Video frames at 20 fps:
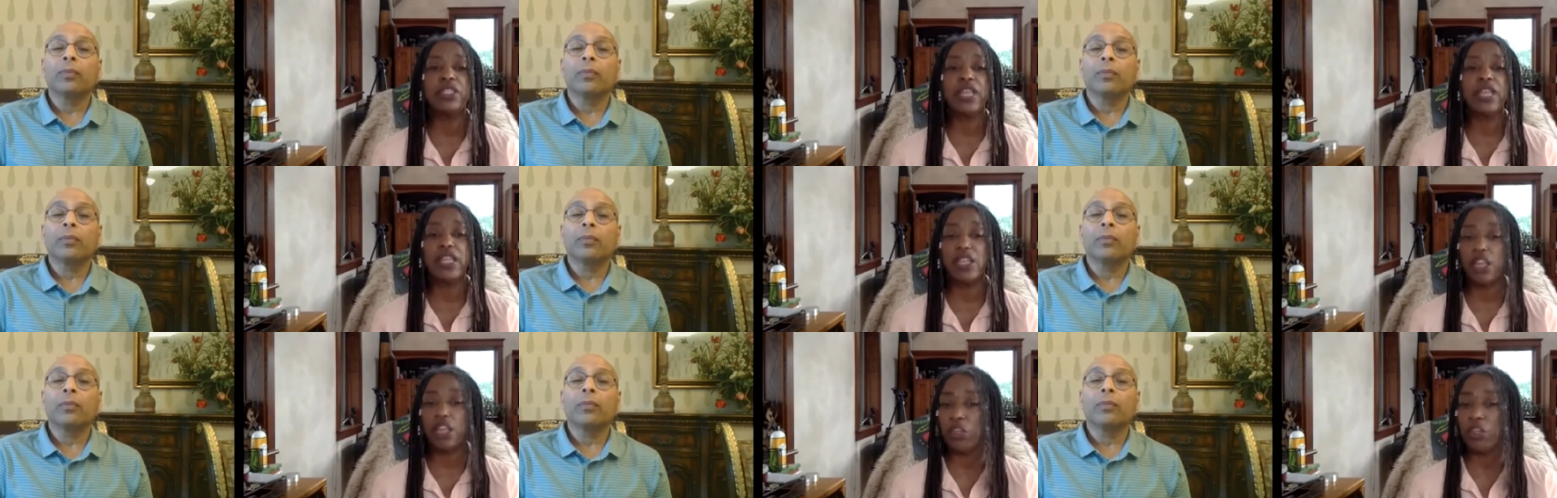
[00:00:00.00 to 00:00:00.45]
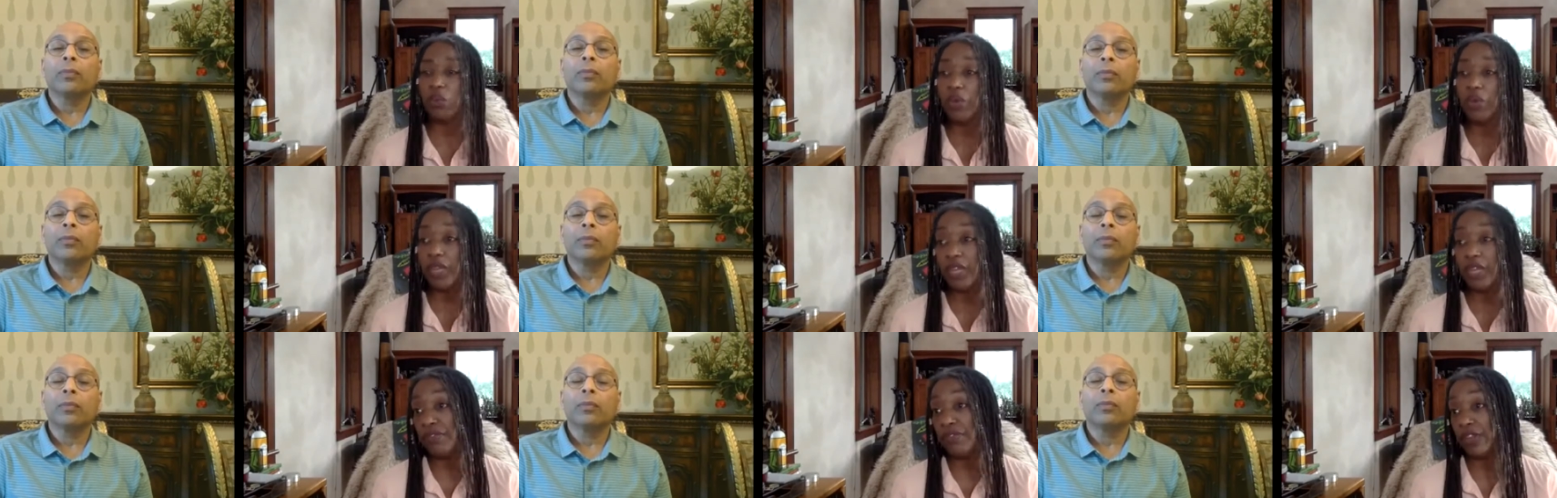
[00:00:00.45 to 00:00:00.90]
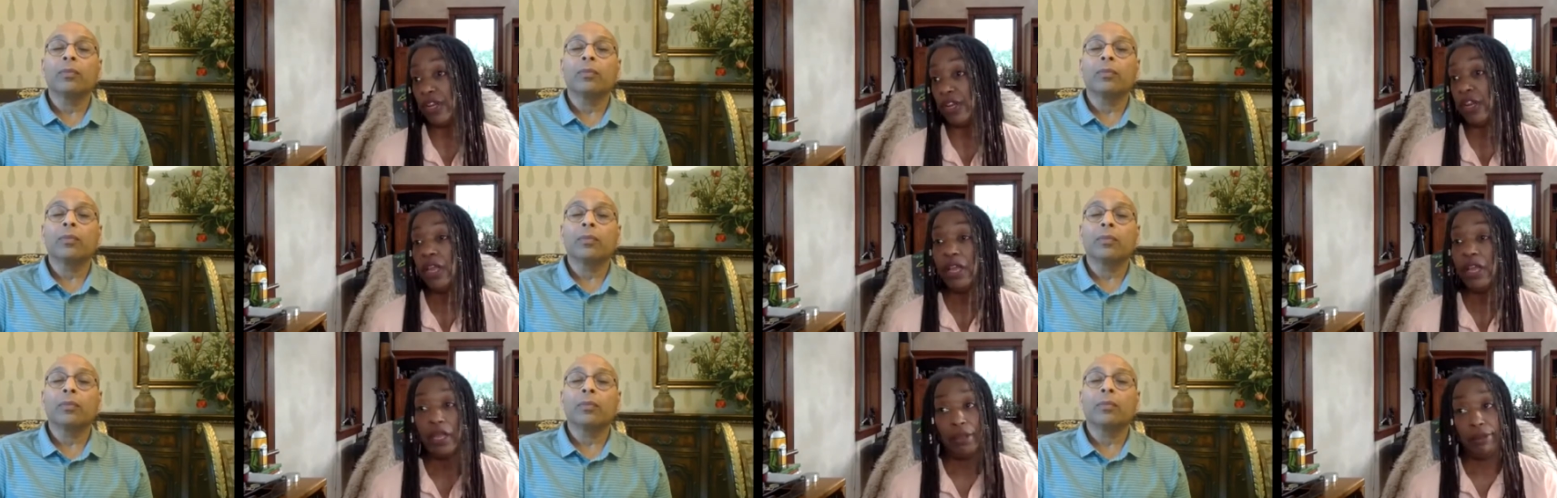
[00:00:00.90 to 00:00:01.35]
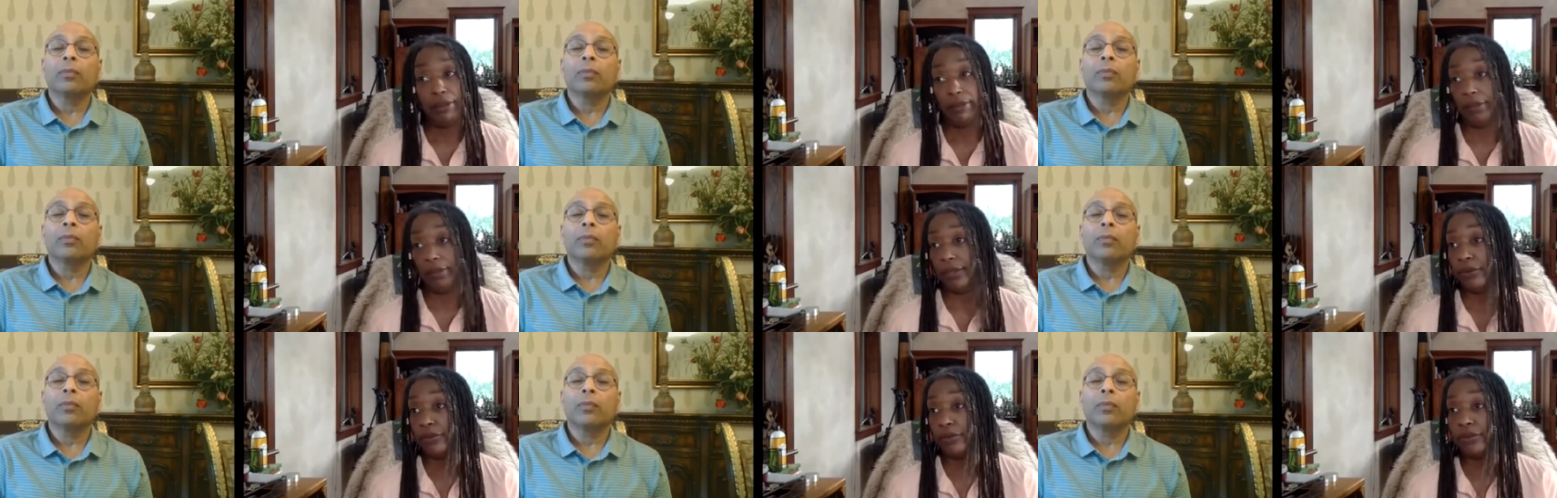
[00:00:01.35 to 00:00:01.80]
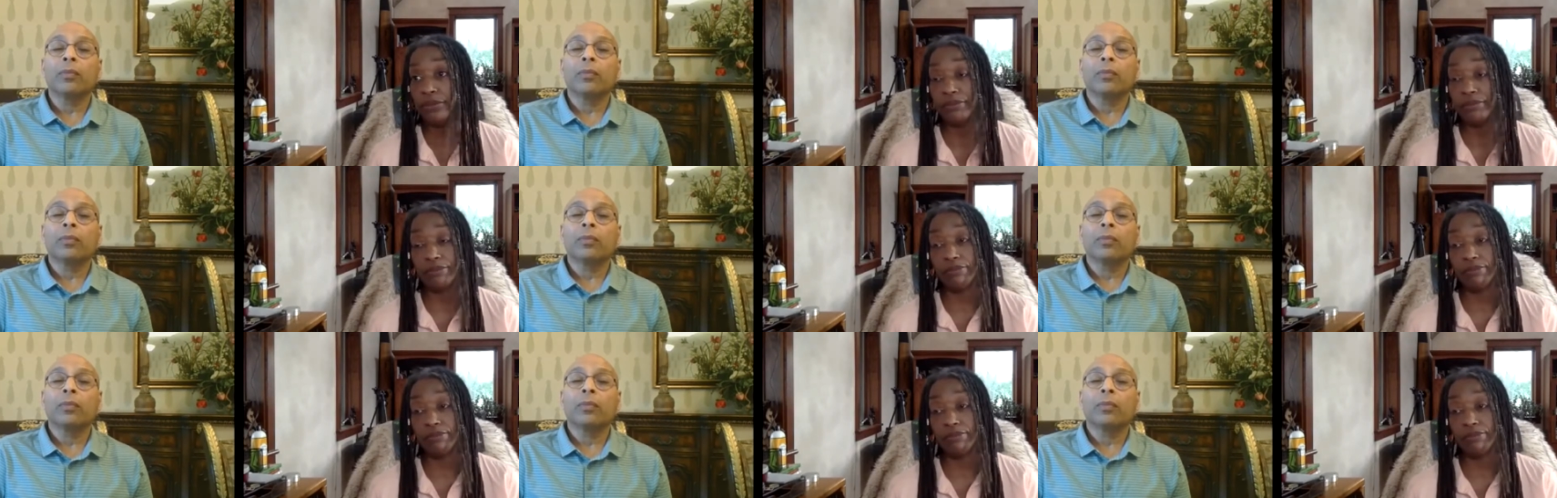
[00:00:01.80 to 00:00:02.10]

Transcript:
Speaker 1: And that you can even, you know,